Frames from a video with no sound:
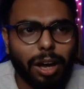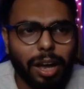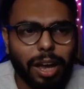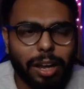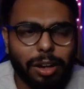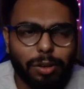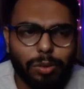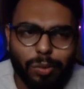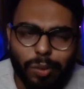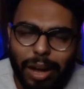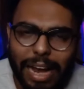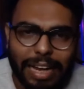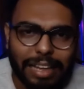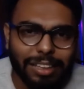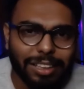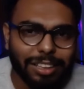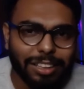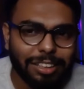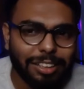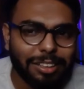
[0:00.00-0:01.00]
And
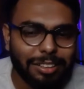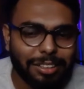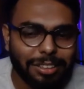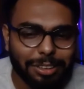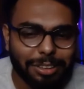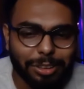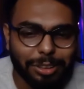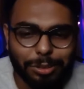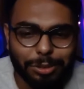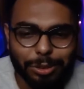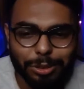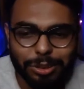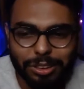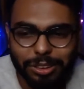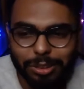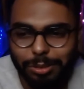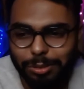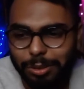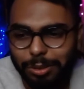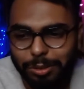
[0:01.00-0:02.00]
why you
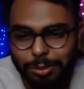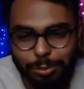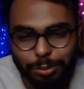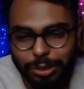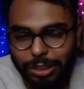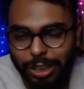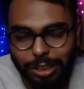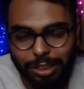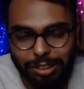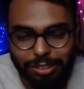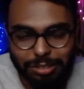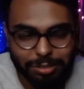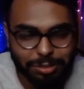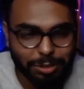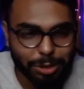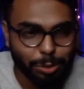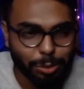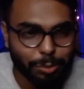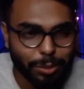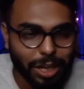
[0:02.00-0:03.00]

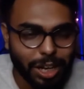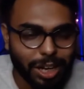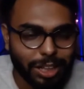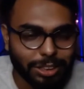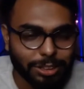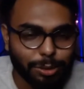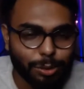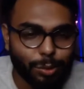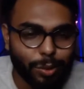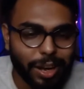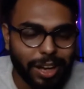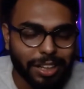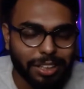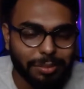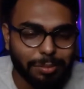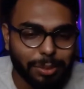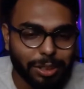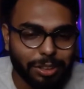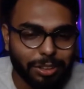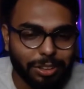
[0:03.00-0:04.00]
may ask
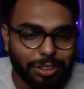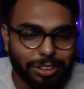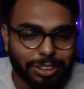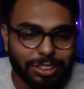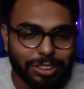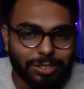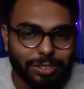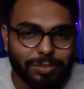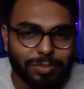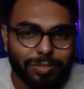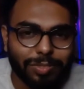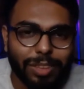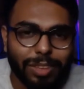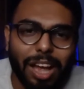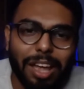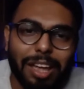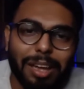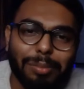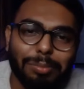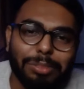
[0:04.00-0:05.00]
why, because
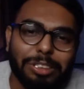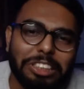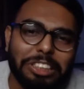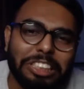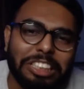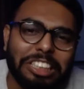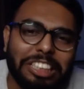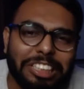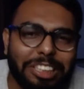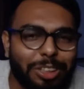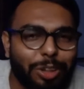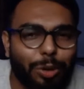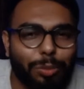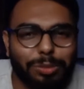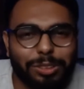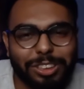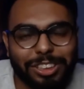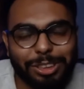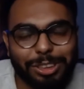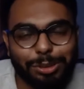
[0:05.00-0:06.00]
I am really
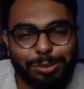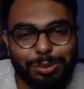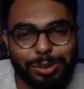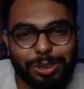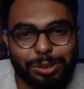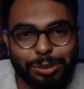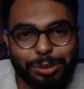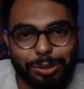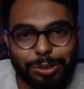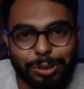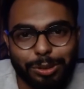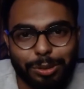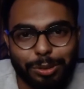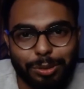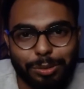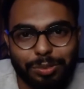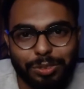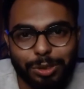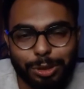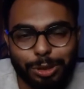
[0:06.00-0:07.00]
obsessed with
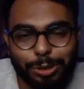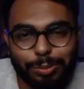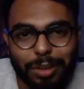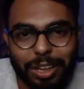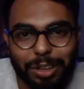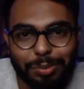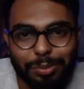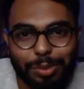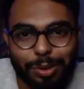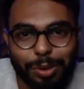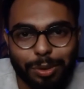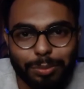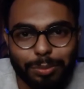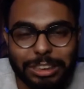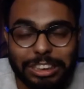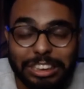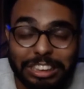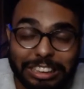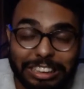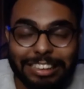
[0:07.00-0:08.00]
all of those
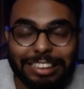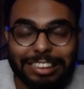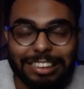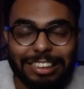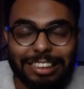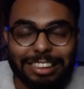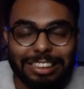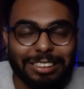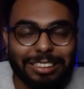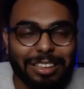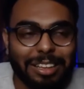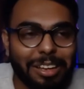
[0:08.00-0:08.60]
platforms, really,